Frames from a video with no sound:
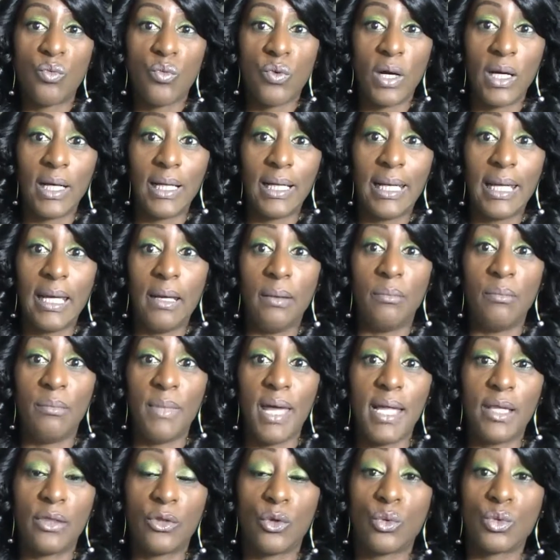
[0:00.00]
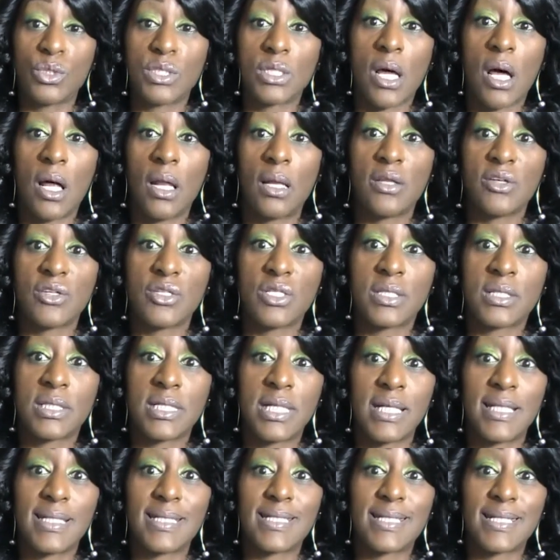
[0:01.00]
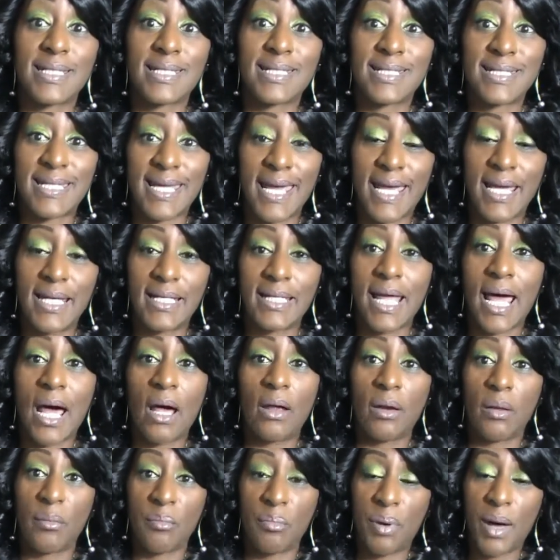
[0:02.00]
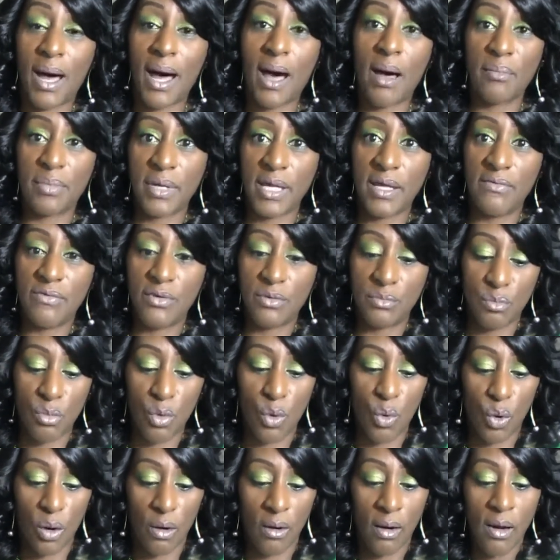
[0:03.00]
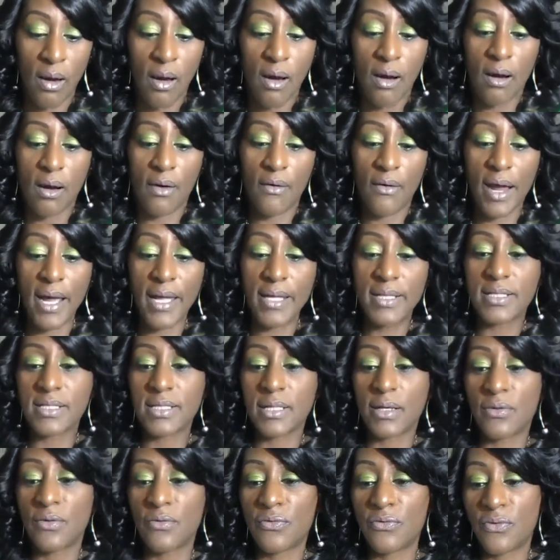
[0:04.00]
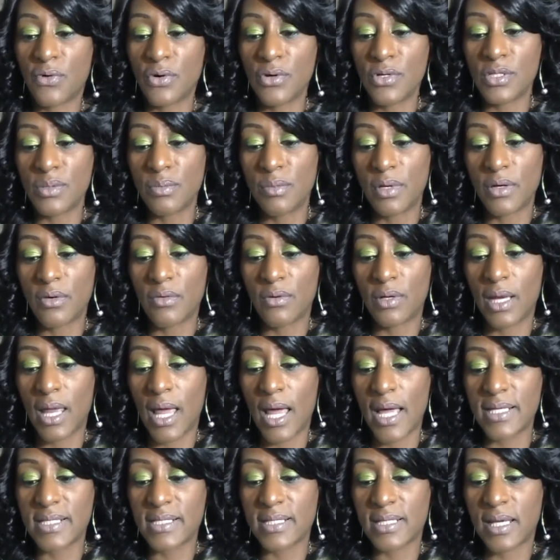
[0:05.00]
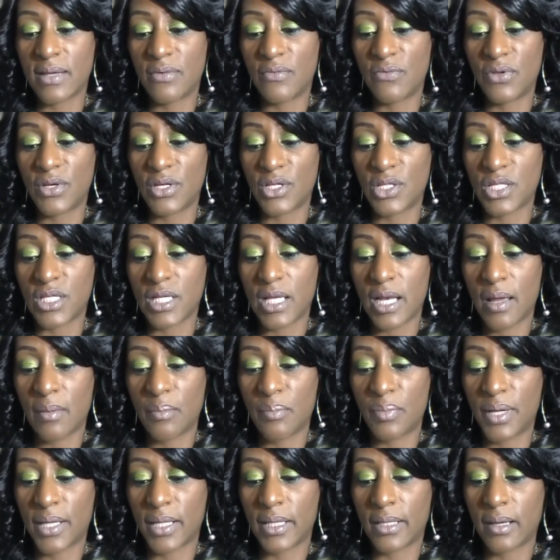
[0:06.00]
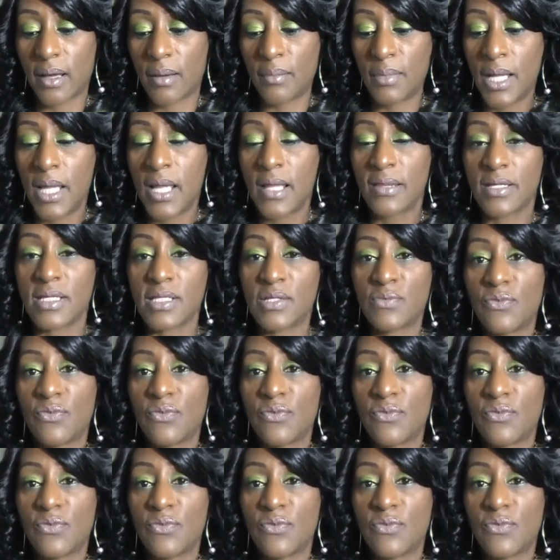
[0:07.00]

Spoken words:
really make those colors tend to stand out and pop even more. Alright, so the first mineralized skin finish that I picked up, this